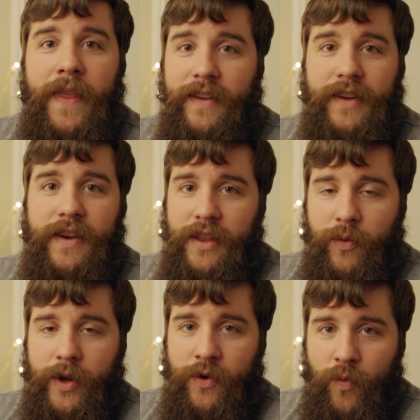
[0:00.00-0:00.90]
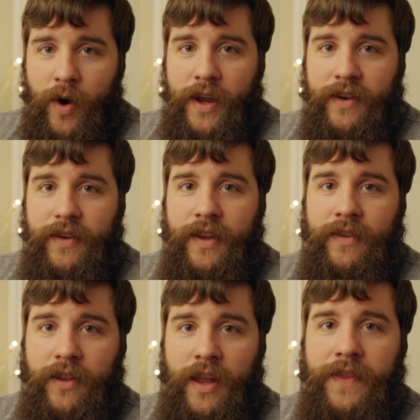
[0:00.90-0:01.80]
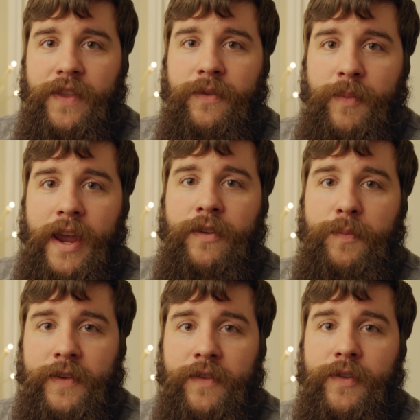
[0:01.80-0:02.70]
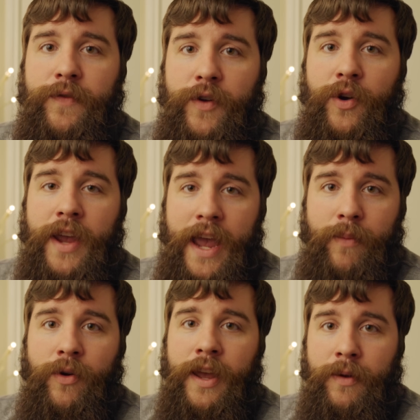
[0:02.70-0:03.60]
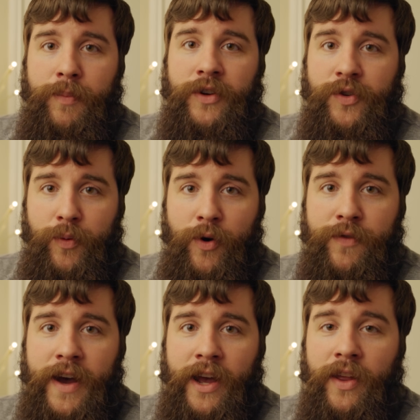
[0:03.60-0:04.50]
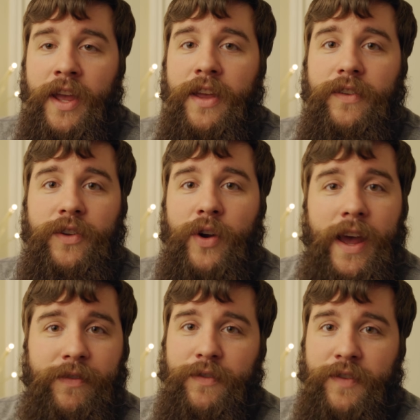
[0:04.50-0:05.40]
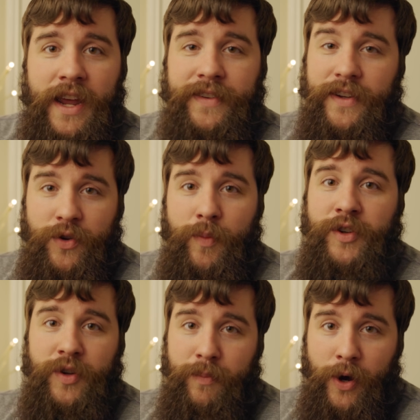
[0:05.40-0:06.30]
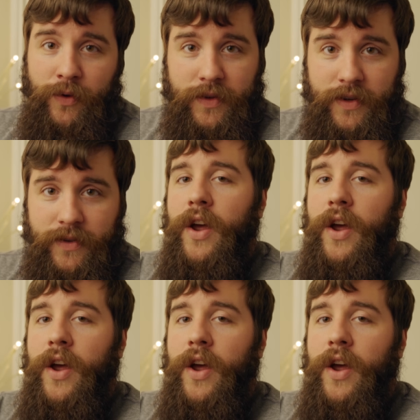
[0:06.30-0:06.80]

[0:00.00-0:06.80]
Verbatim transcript: And that is ideally what you want, is a LUT that's made specifically for your camera and picture profile, so you don't have to finesse it too much in post.